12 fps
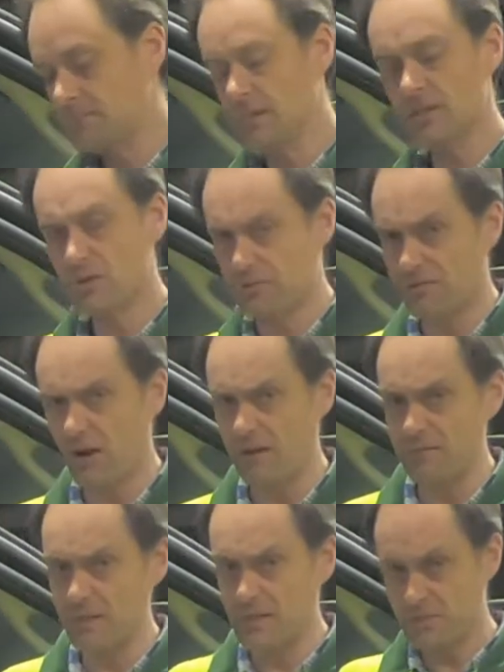It's not
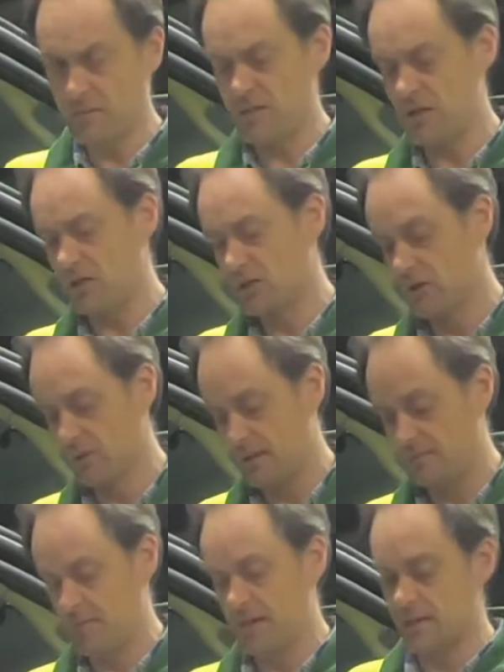5 minutes, but you can do it in
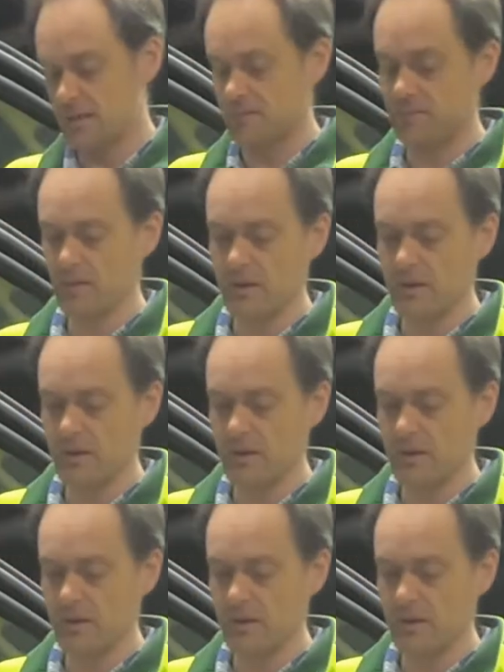minutes.